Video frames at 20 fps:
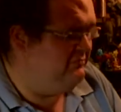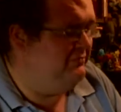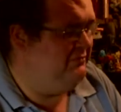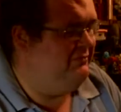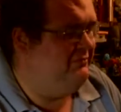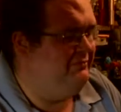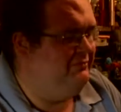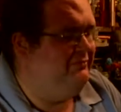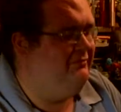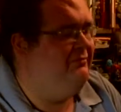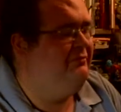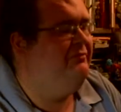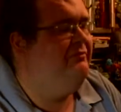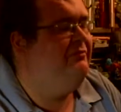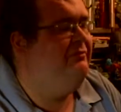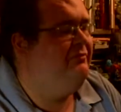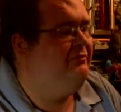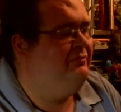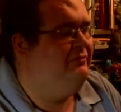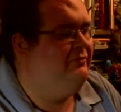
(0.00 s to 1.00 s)
If you
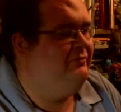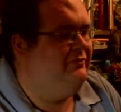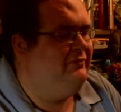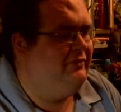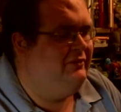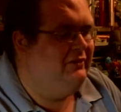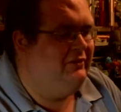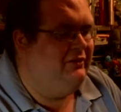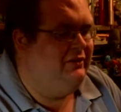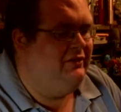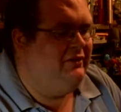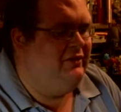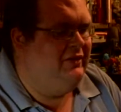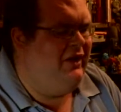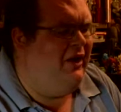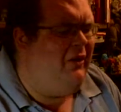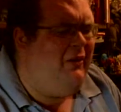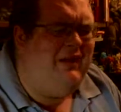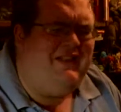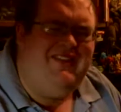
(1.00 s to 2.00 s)
could make a porno movie,
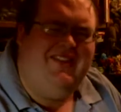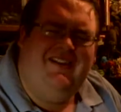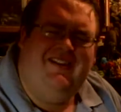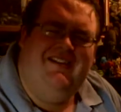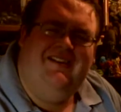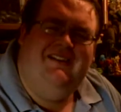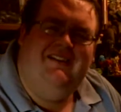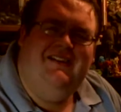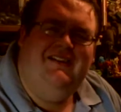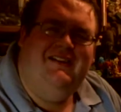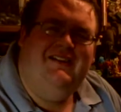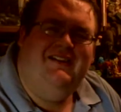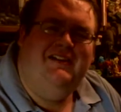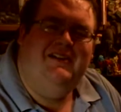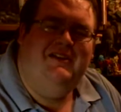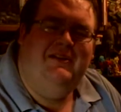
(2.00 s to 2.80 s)
what would the story be?